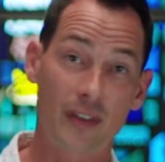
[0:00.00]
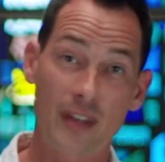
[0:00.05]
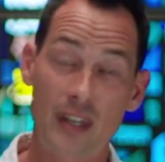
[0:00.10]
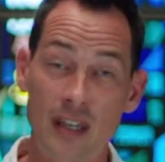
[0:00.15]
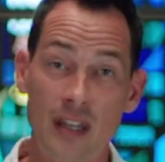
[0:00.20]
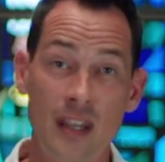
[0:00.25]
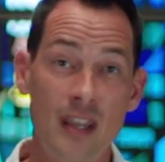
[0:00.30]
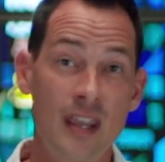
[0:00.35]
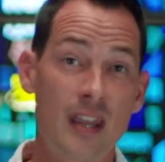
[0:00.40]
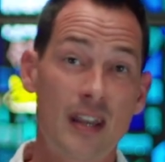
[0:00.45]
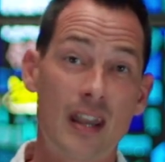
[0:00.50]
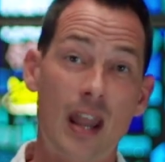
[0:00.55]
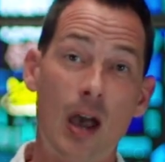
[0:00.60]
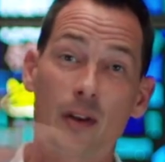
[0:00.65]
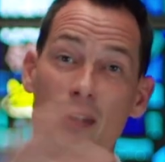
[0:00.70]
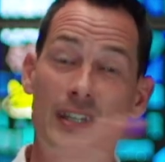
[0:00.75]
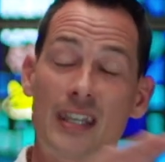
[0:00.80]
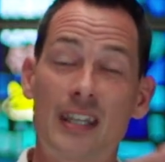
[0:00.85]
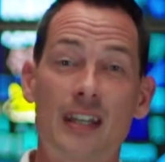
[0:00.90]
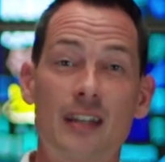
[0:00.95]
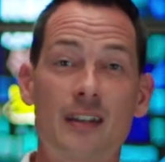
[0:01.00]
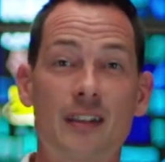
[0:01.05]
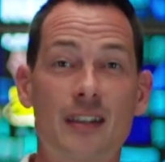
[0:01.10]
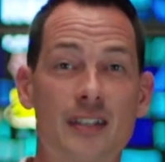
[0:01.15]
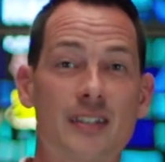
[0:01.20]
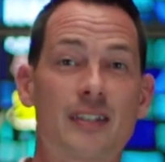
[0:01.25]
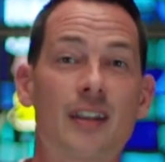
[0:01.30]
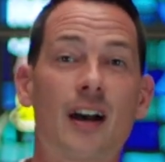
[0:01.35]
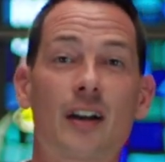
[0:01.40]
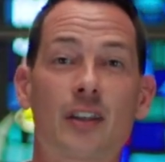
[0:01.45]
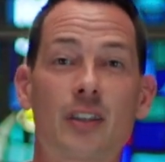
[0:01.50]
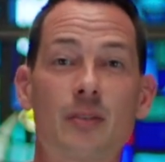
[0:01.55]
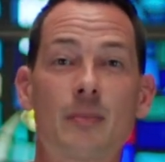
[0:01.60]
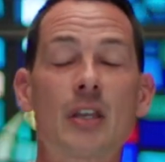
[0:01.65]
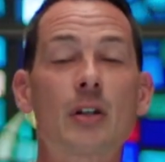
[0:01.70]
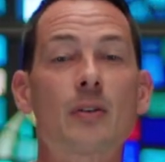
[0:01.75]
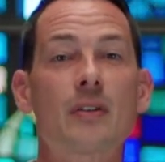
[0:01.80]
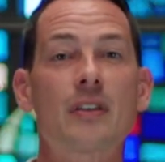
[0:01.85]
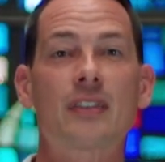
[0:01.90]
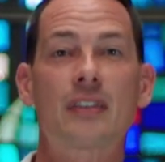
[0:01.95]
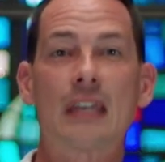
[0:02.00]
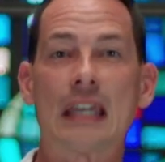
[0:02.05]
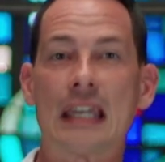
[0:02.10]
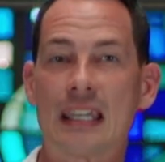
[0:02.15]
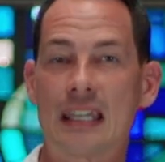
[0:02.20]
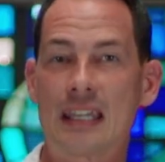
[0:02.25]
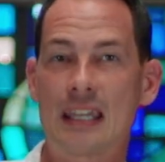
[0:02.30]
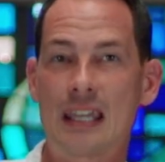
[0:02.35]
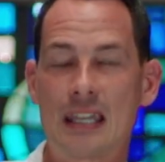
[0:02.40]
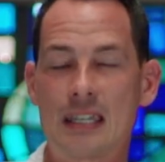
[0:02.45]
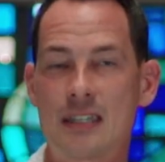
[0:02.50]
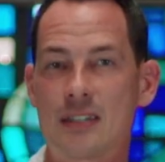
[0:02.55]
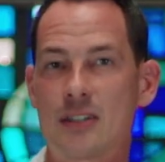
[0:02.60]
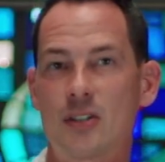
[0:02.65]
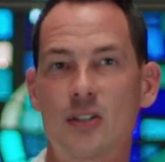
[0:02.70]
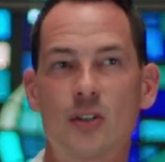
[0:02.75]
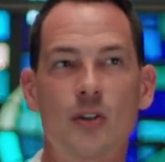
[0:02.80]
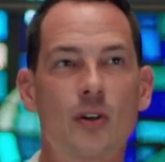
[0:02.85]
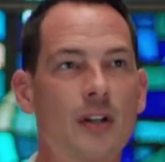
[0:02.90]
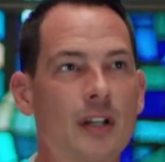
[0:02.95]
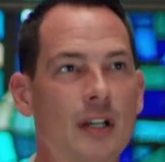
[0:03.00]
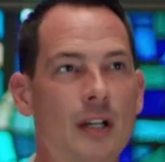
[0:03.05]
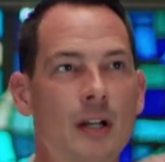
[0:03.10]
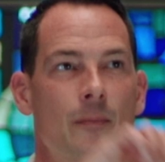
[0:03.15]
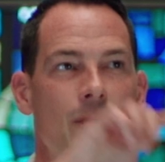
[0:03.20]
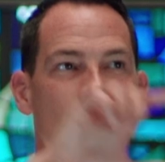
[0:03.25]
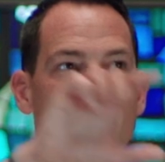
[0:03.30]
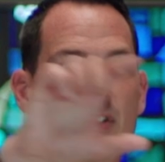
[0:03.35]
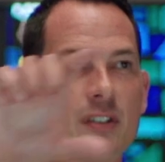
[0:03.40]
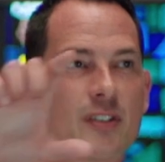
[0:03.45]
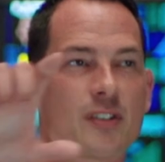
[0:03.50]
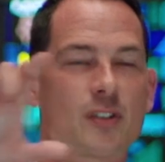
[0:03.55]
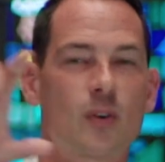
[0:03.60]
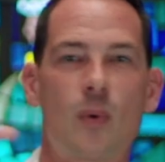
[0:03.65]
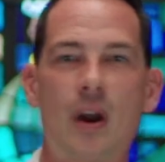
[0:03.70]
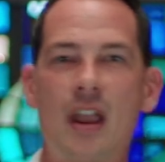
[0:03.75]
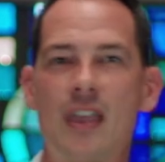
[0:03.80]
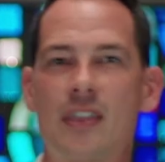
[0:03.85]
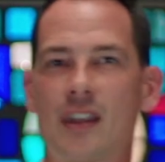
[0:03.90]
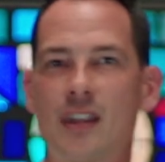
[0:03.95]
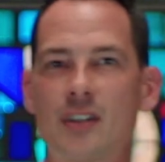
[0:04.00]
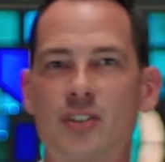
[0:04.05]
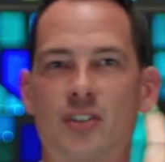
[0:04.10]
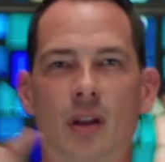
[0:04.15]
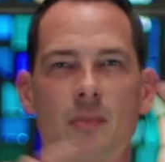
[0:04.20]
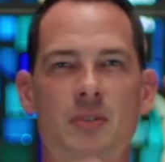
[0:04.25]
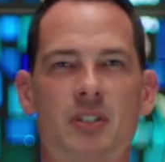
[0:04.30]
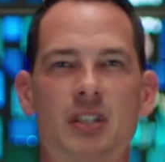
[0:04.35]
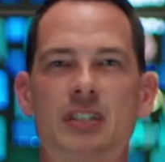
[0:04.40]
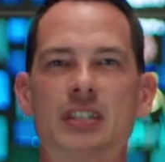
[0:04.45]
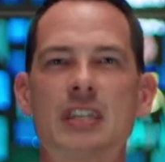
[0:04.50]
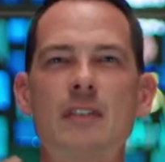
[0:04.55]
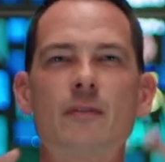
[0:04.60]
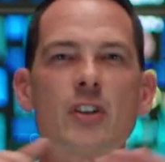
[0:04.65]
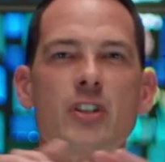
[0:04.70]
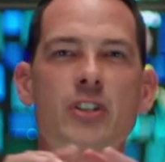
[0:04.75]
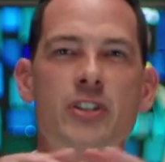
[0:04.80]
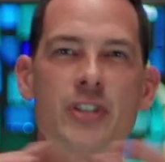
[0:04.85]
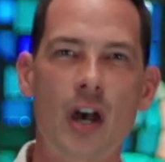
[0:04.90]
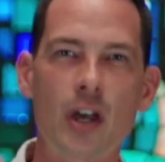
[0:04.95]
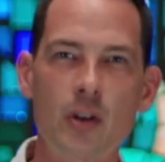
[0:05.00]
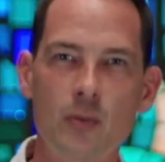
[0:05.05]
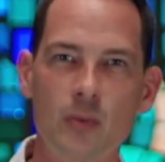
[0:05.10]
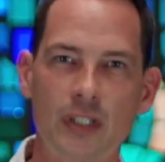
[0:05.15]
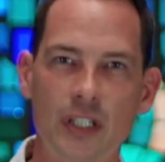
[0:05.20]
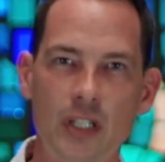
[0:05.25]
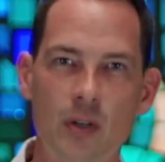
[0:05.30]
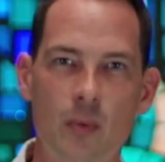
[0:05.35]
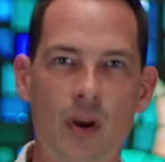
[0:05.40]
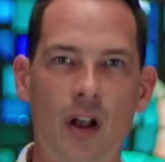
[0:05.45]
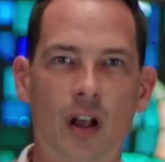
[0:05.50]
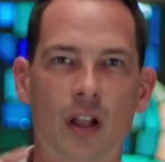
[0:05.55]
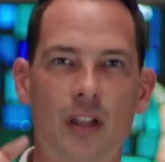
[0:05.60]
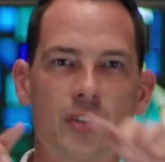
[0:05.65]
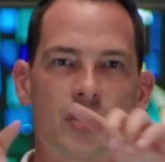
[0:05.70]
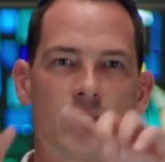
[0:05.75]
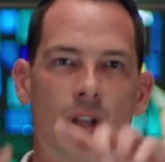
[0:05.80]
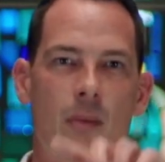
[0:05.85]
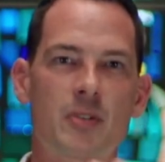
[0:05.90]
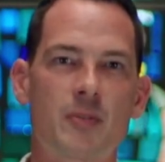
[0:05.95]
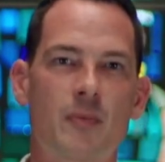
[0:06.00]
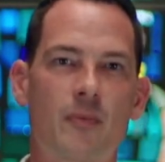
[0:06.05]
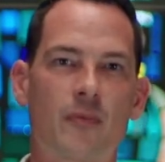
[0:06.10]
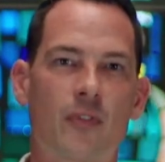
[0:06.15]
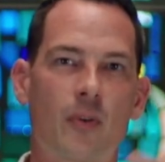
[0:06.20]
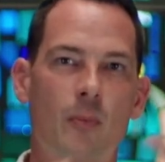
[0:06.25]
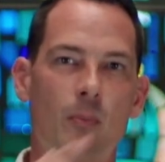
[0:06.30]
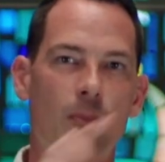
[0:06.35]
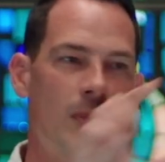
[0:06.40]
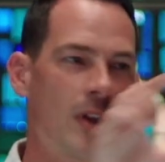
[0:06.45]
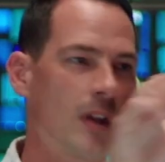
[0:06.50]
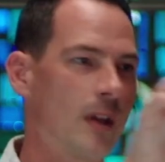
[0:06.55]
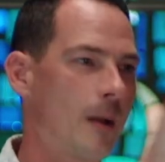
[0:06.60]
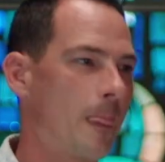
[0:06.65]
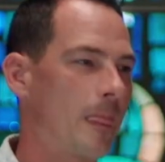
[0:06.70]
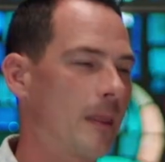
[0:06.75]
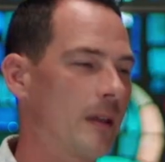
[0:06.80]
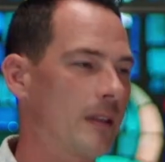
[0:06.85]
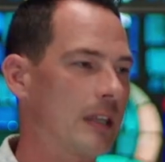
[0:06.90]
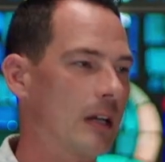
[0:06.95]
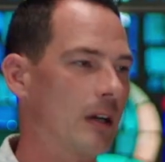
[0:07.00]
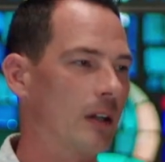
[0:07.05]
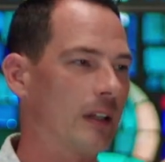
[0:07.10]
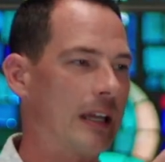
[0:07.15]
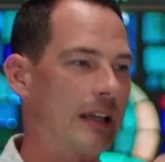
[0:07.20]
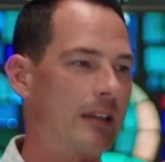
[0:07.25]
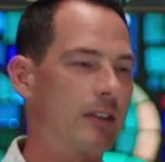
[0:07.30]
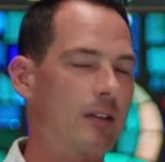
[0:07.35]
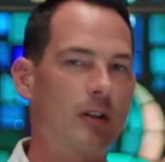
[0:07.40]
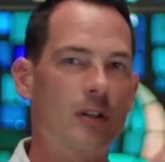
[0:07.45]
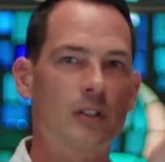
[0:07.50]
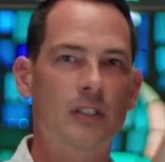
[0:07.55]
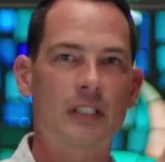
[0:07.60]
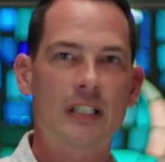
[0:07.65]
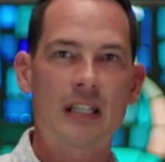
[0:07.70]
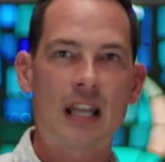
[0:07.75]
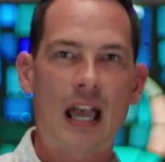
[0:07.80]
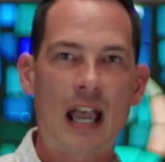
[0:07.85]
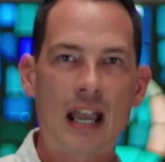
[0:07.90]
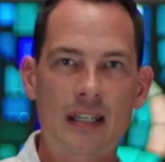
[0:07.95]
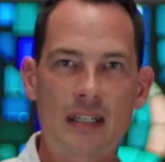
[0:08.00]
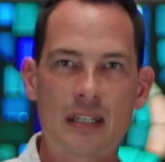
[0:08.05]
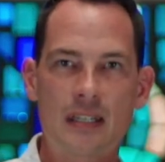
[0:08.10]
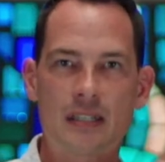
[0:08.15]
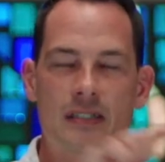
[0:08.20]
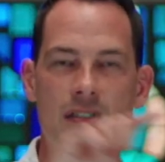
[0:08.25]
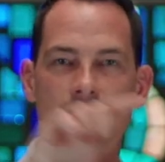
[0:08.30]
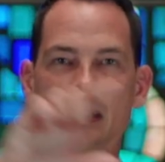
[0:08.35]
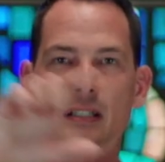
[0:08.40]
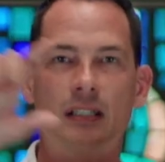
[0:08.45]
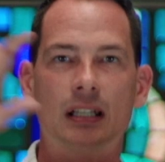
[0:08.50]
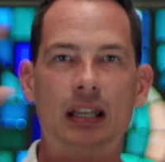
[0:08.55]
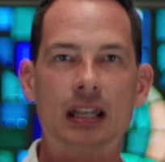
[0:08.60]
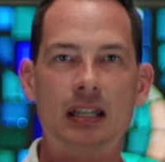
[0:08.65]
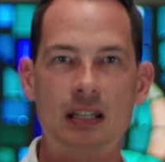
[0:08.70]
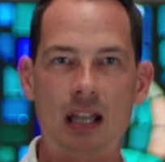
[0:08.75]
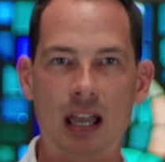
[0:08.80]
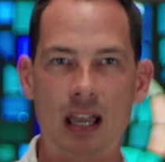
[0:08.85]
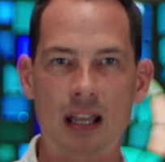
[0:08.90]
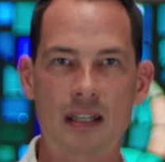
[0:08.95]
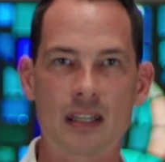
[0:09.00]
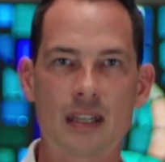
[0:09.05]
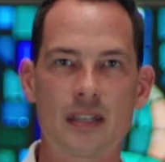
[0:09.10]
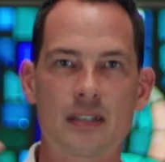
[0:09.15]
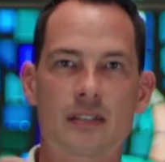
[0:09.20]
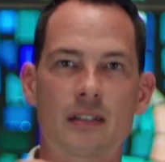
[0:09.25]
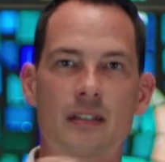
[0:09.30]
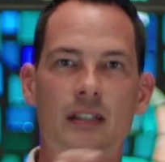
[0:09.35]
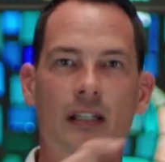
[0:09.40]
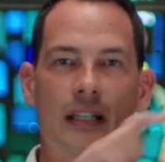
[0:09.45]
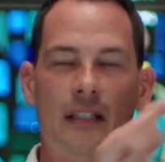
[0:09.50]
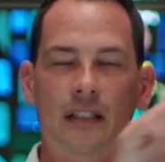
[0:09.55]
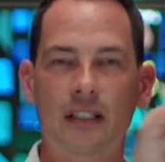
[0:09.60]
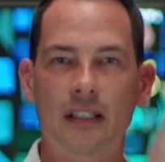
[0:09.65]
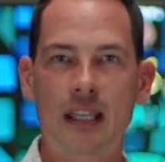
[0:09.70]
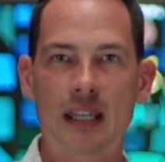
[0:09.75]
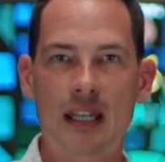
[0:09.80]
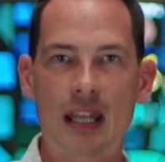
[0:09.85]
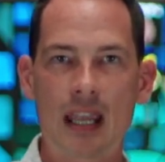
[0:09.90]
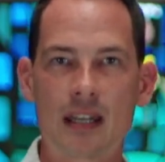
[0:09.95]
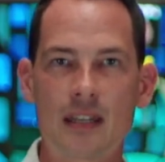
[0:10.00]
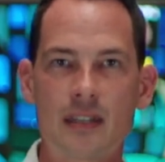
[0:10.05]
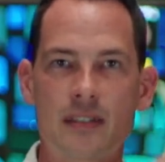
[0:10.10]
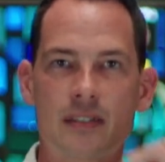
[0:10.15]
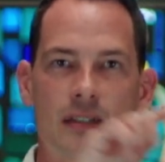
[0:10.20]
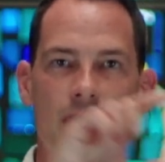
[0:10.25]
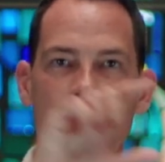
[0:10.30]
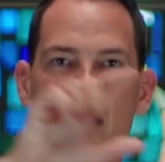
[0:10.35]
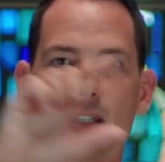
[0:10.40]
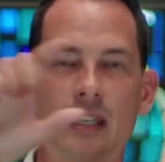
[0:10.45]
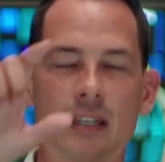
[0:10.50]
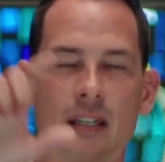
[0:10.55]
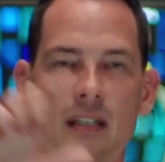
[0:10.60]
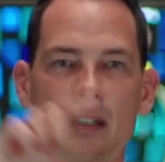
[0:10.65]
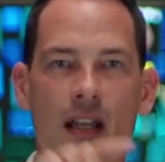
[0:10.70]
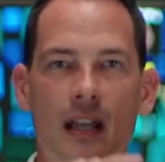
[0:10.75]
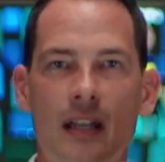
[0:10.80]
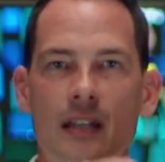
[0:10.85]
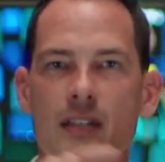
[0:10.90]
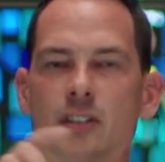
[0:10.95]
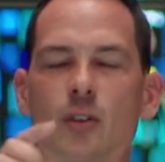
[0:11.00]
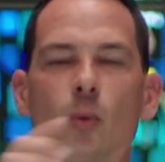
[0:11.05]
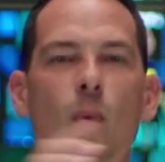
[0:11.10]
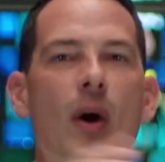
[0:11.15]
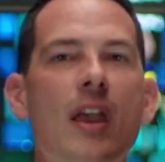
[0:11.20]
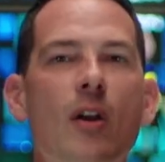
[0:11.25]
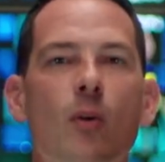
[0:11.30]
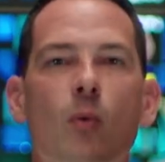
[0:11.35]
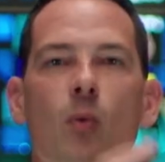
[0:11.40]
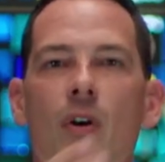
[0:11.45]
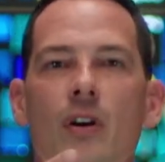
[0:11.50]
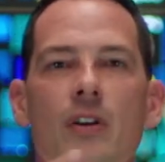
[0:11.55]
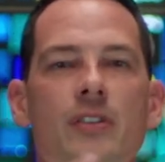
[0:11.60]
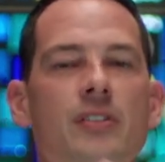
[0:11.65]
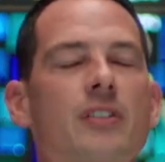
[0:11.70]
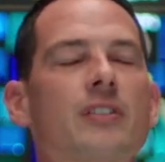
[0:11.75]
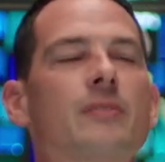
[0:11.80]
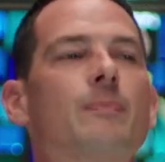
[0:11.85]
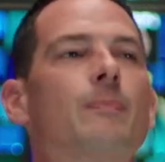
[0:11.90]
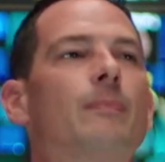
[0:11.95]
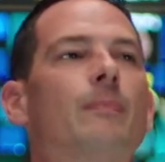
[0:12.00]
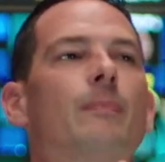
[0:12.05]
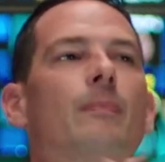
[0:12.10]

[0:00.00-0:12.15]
And then now to get into this documentary thing, into just the way that it jumps, it's even done really well. It jumps from, you know, like the early 90s to the late 90s to the, like the late 80s to the late 90s. The way it works is